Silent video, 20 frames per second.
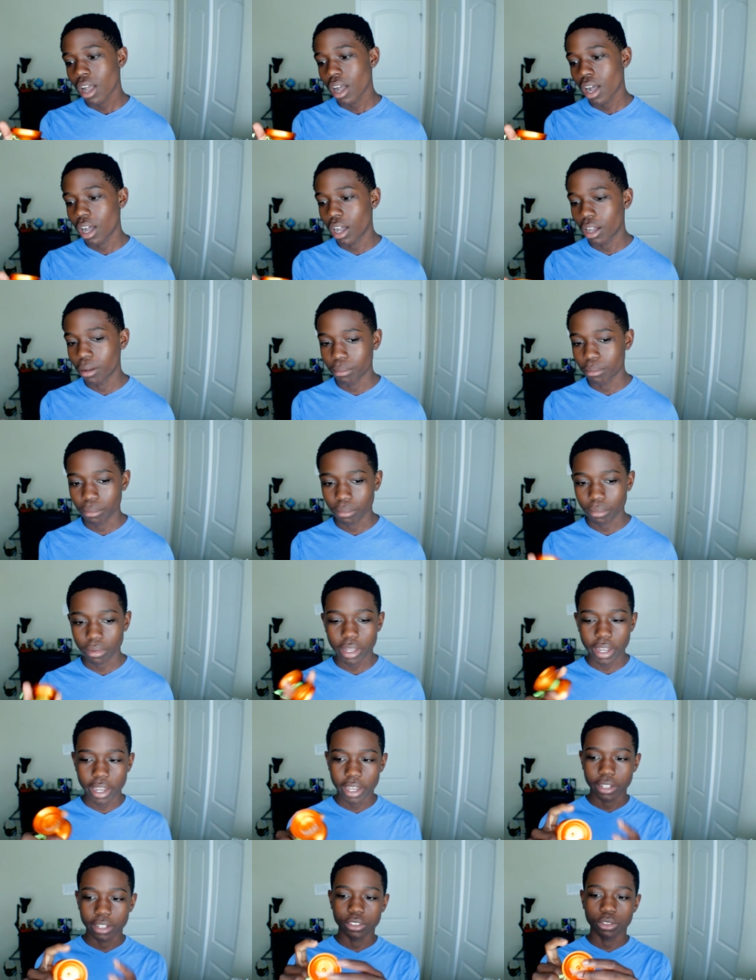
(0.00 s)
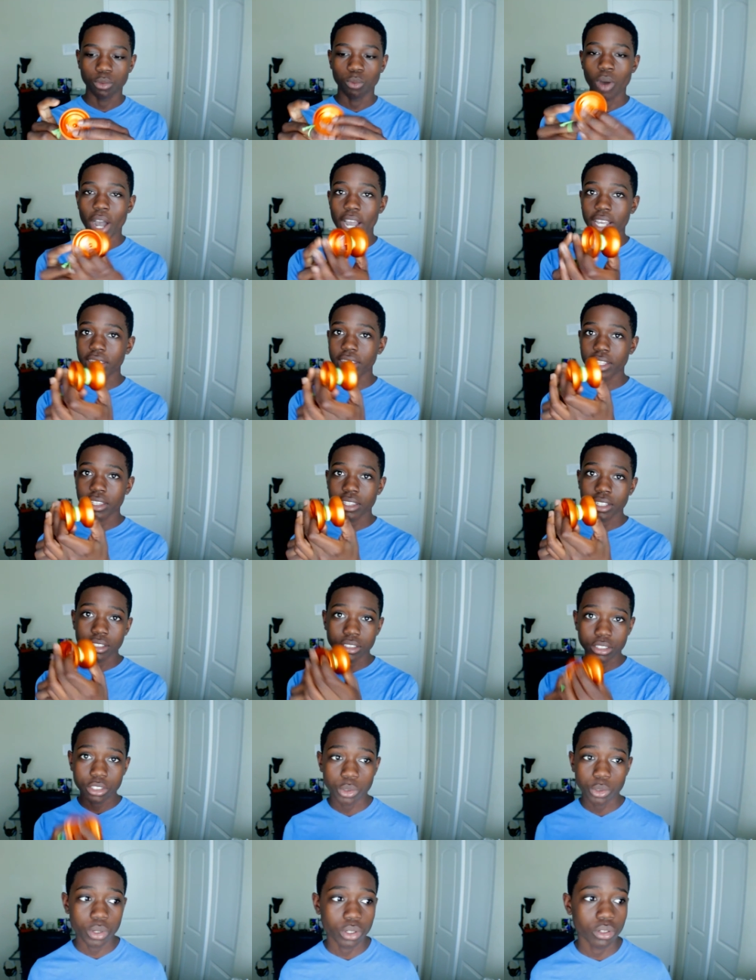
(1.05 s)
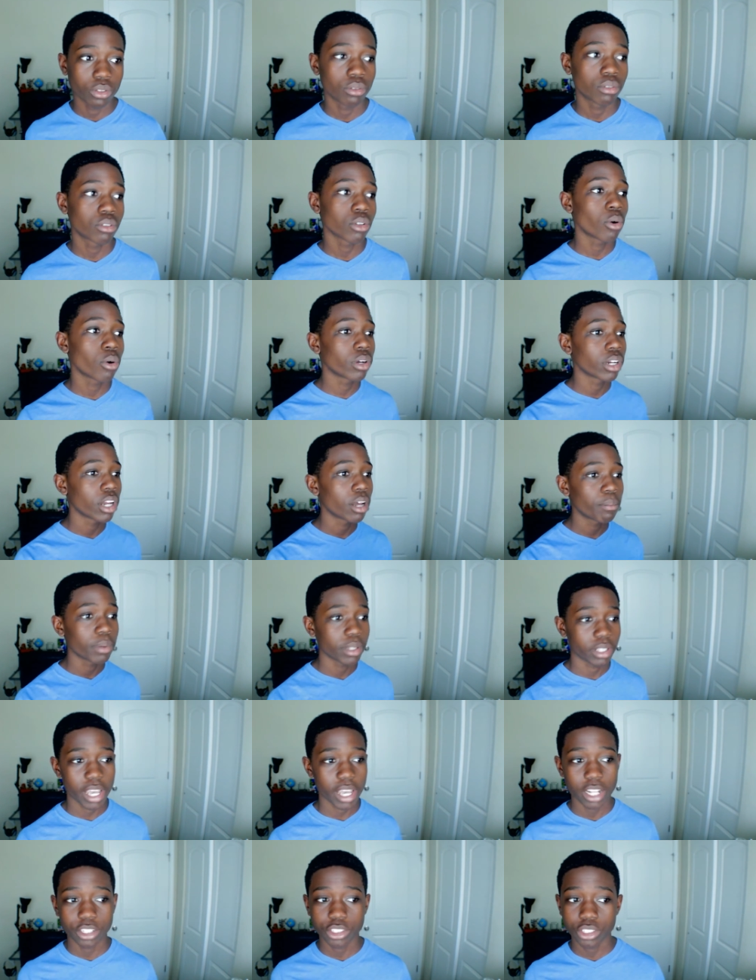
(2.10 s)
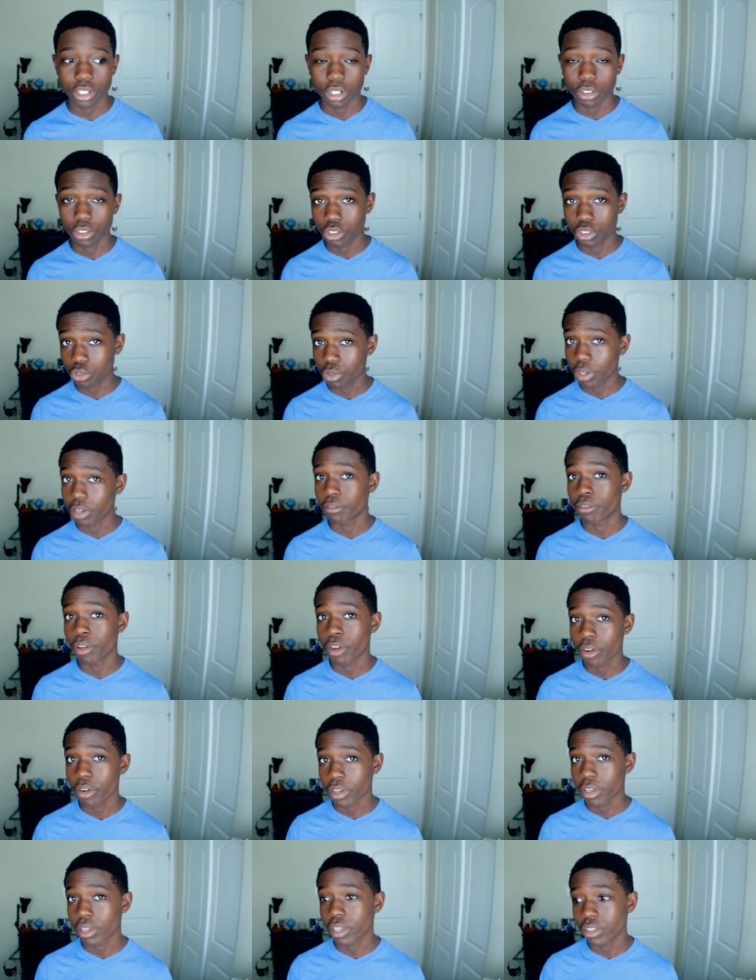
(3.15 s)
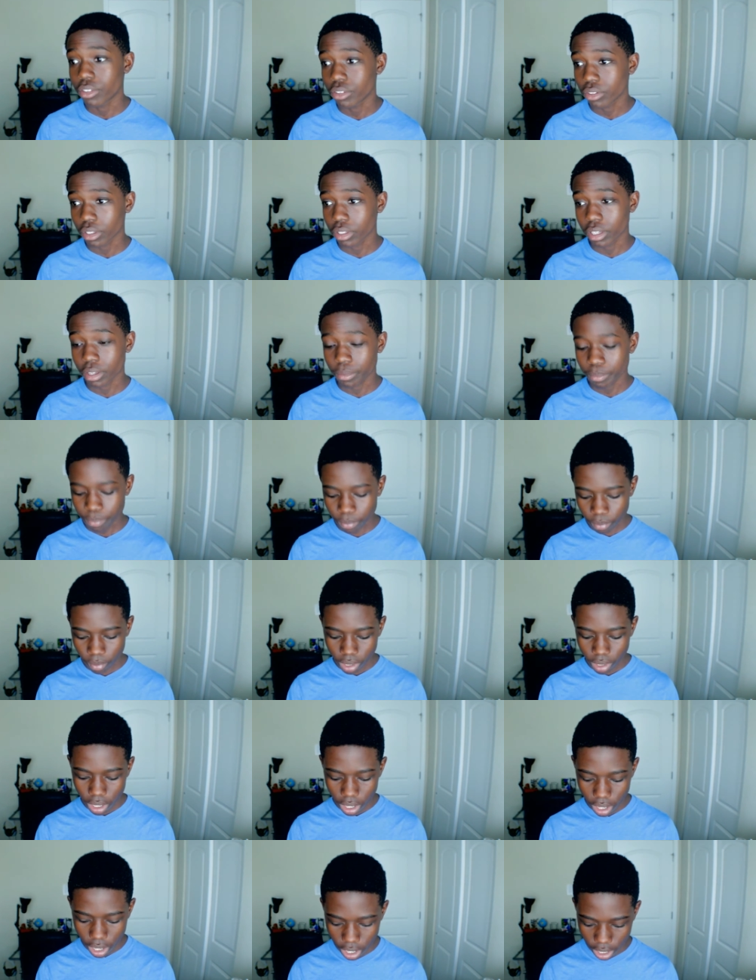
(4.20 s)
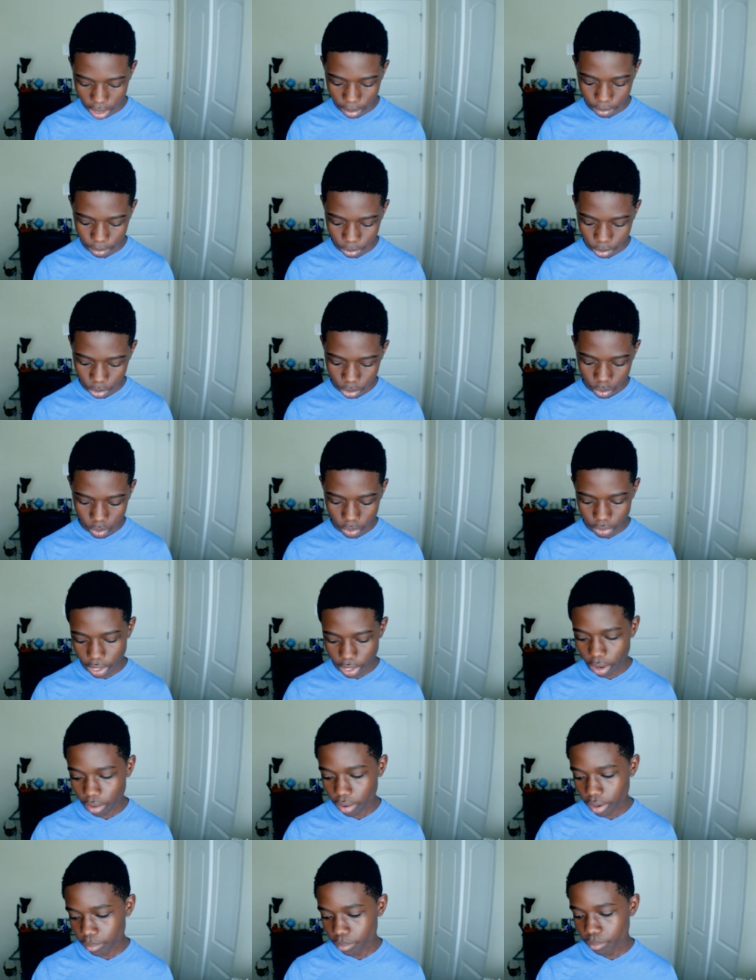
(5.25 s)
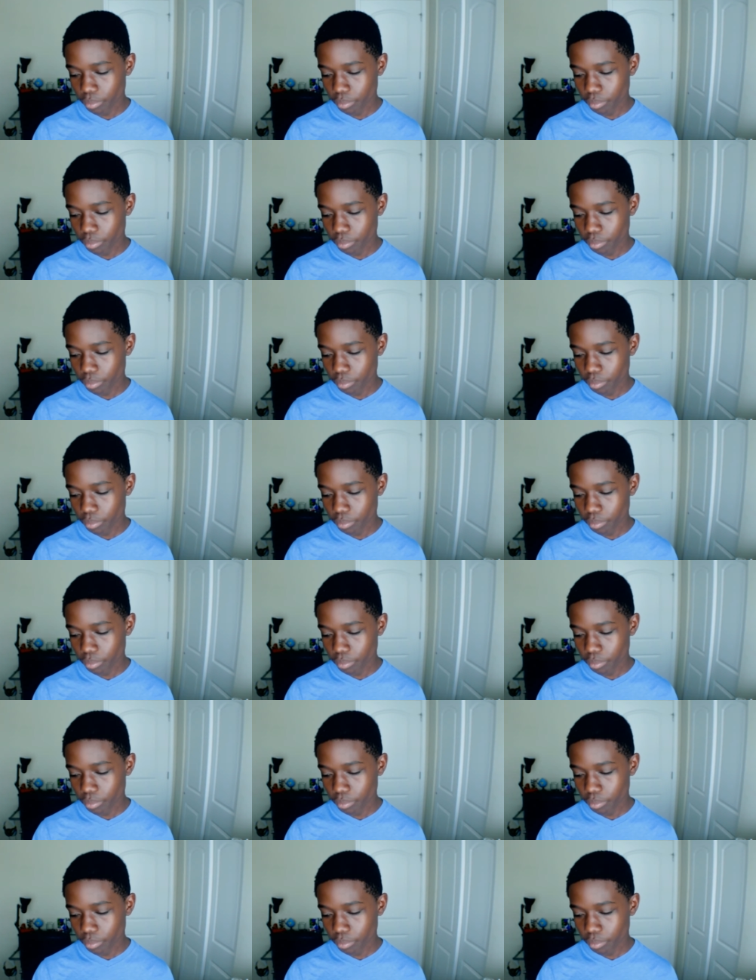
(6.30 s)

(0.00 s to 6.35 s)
and wide like this, you can throw it up and catch it on the string very easily, without